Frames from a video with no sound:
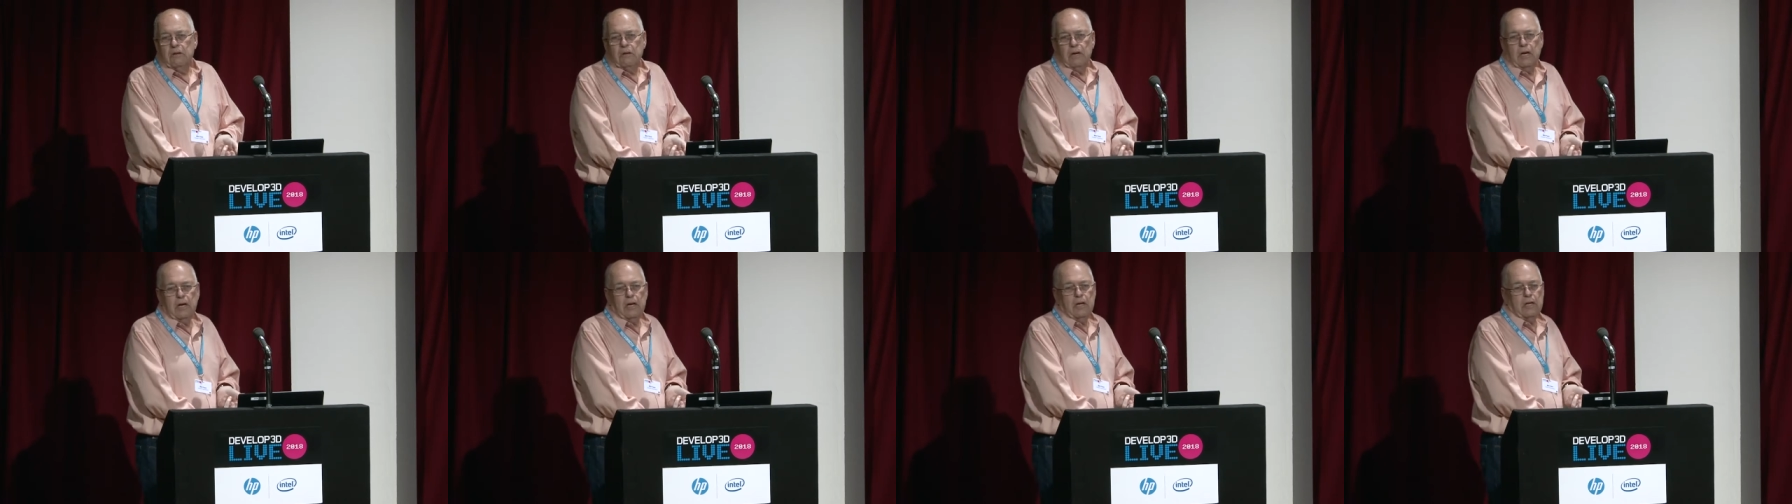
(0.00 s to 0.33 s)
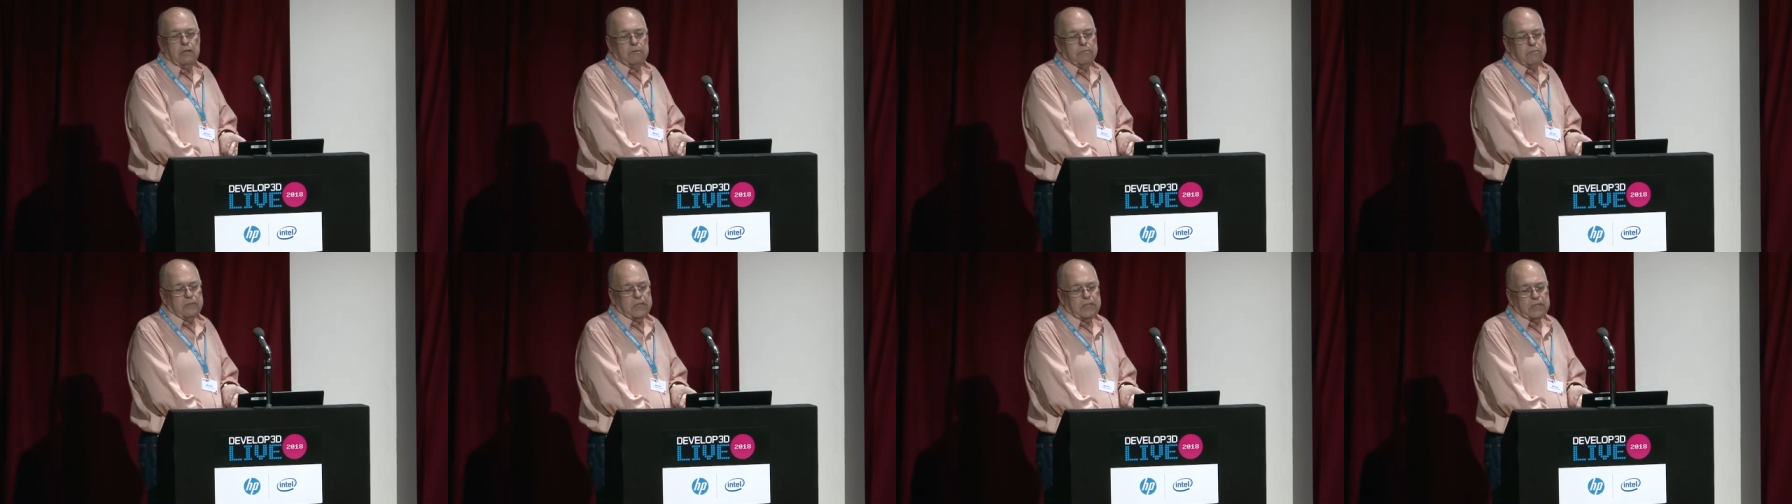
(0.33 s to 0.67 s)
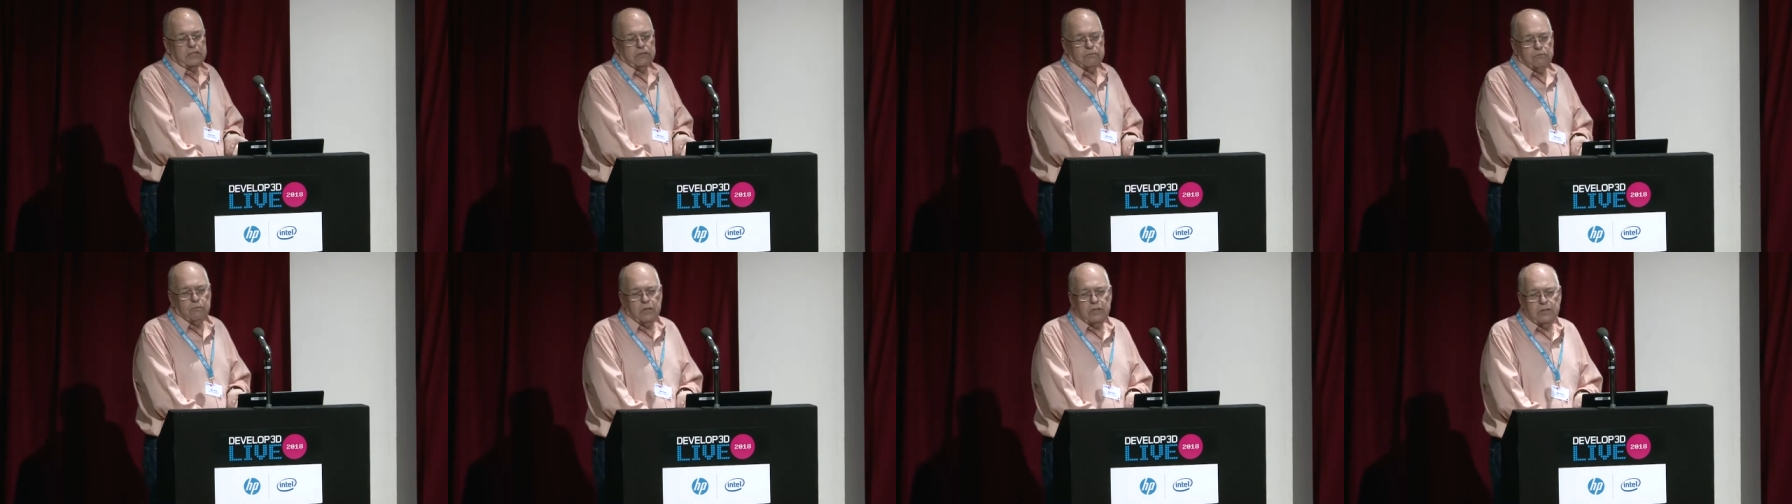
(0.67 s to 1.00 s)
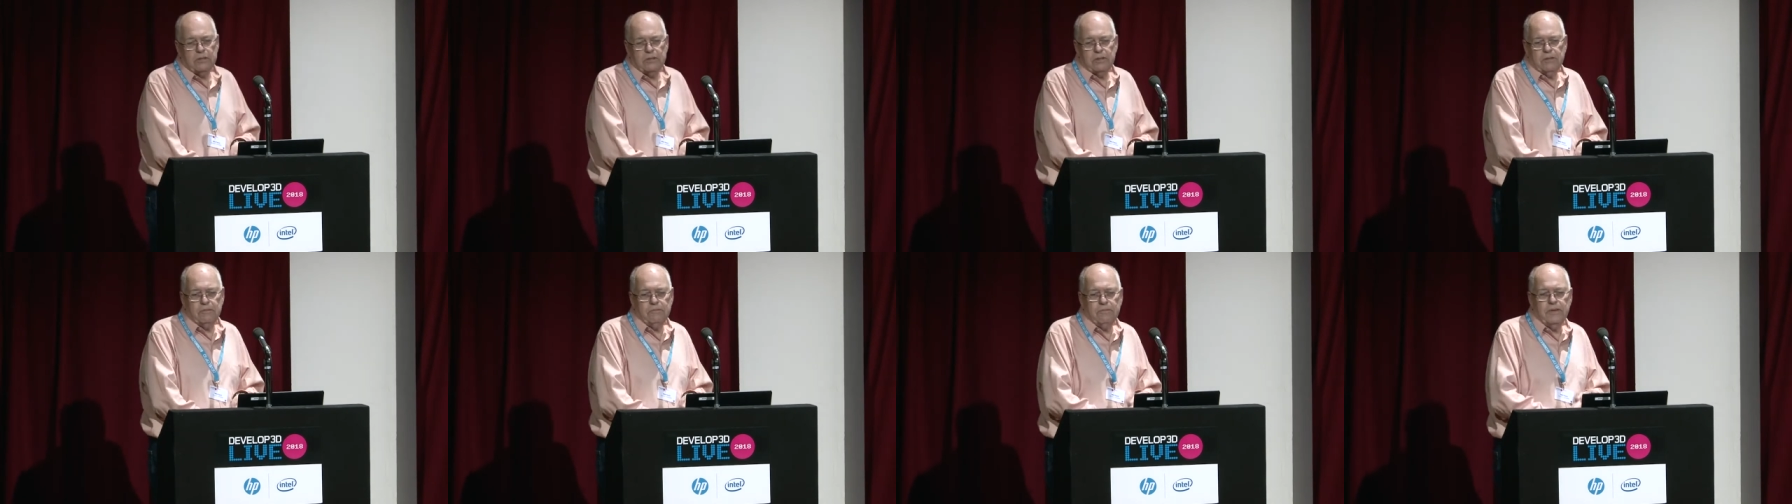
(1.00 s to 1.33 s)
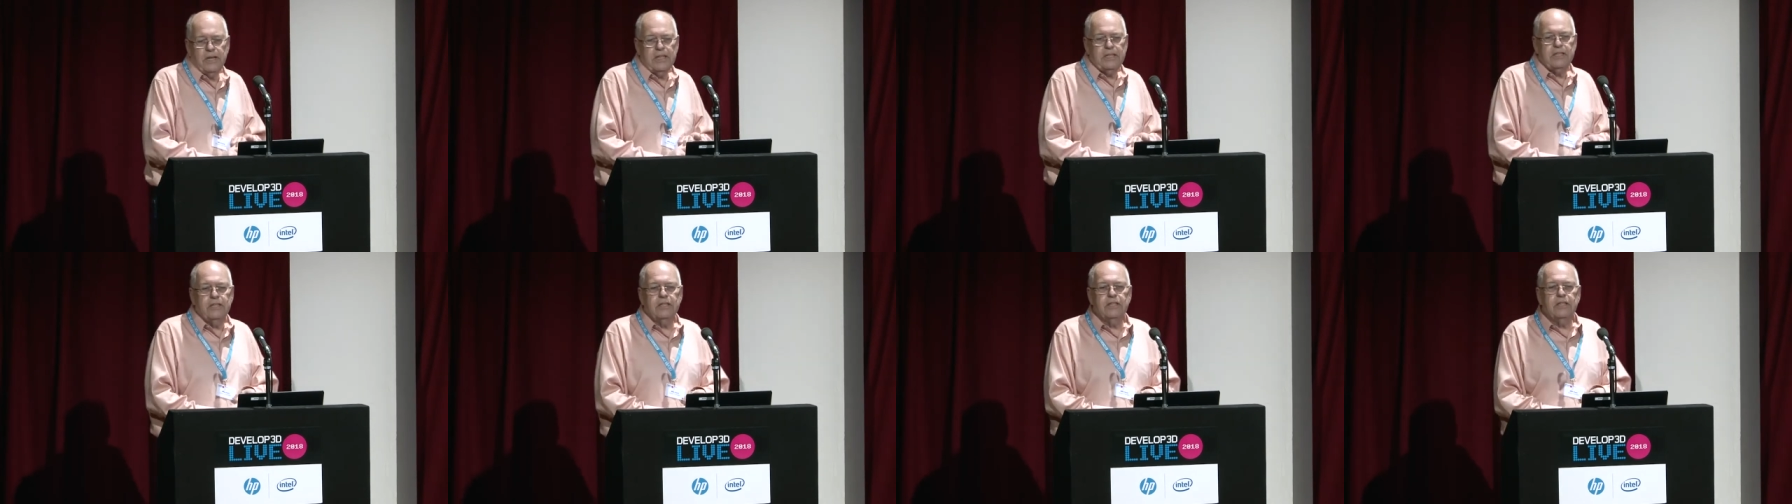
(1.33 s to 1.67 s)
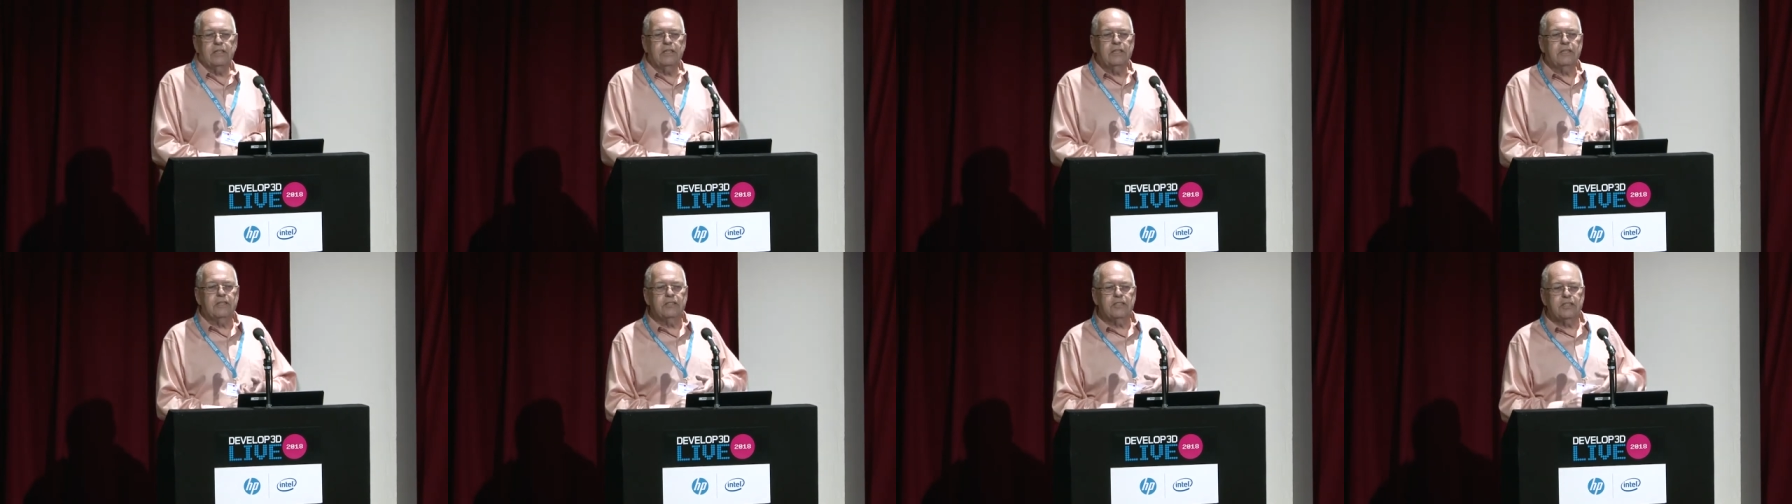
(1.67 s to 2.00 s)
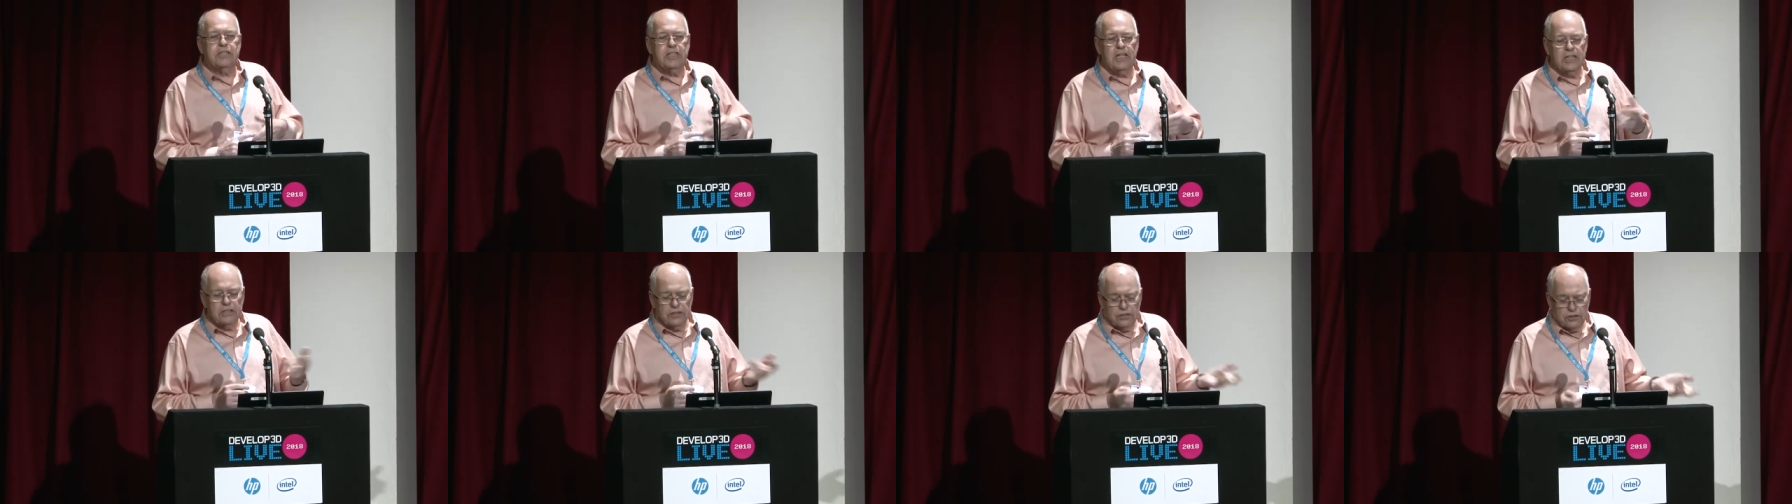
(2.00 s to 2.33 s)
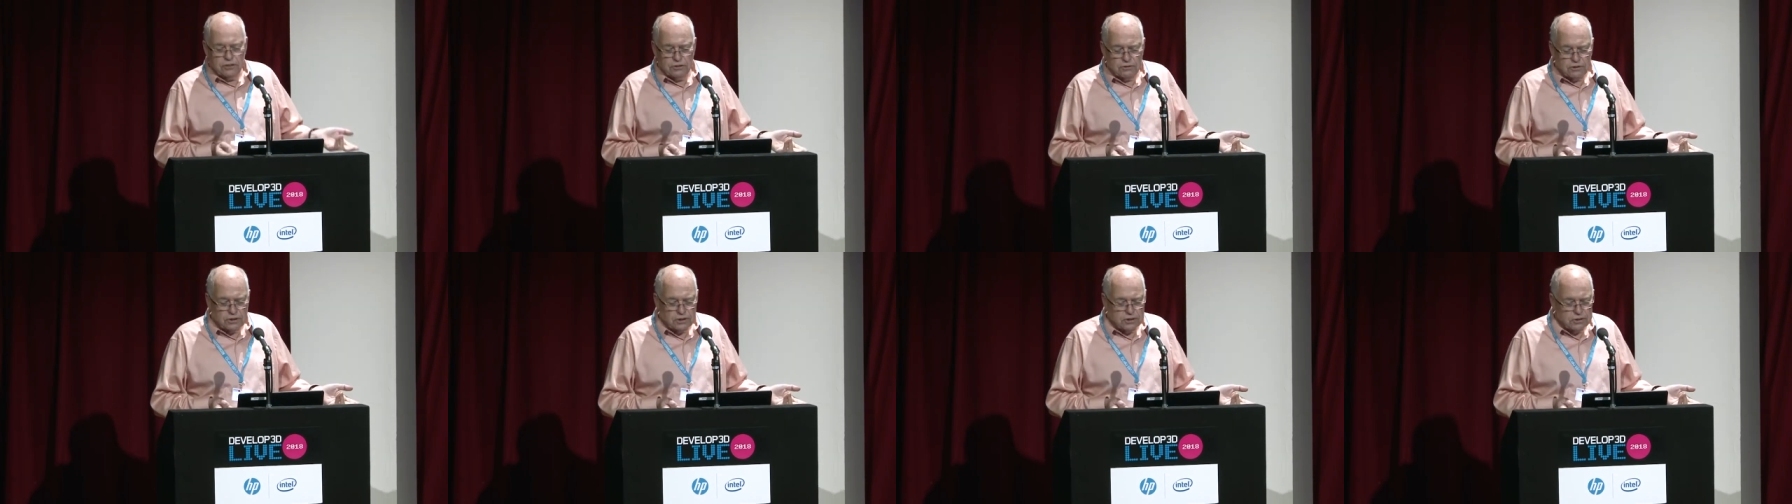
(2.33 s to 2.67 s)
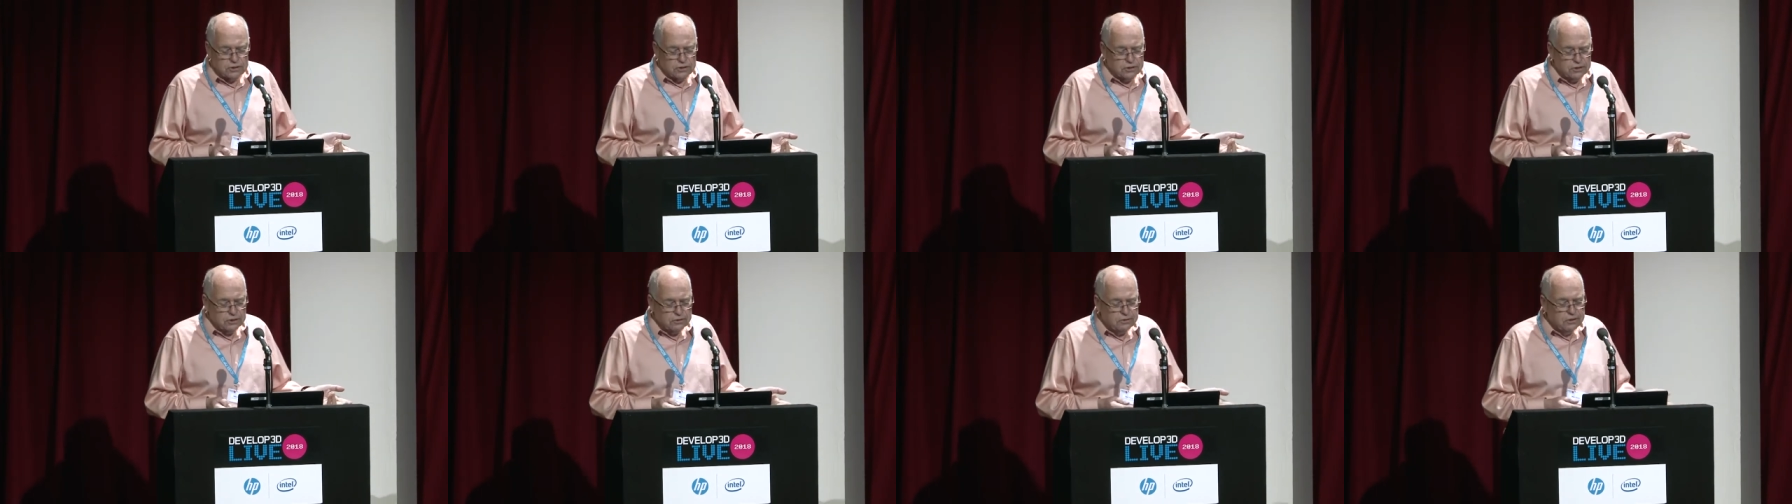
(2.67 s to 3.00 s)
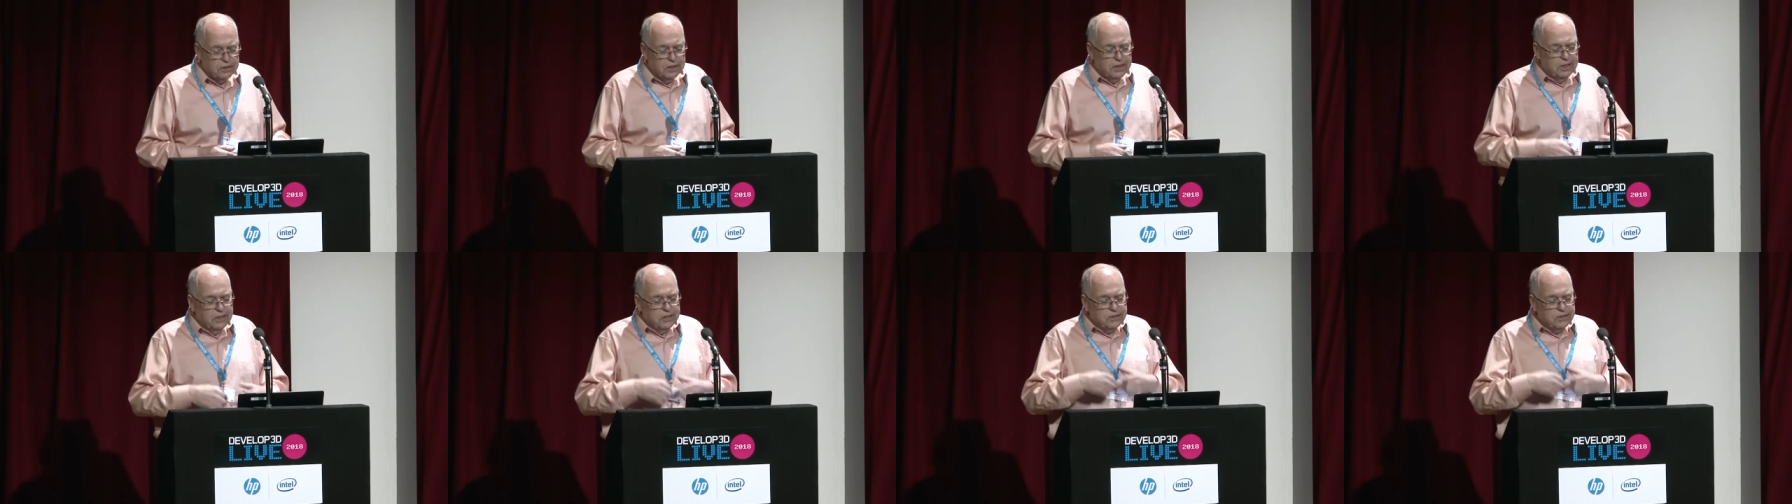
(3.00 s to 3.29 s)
It's what the vendor says you can do.